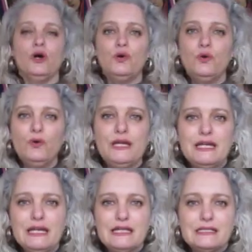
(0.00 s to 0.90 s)
who he
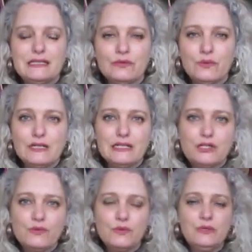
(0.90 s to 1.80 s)
is and what he
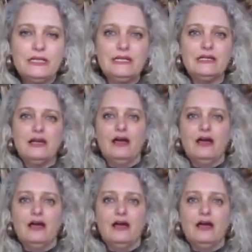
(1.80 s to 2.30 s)
truly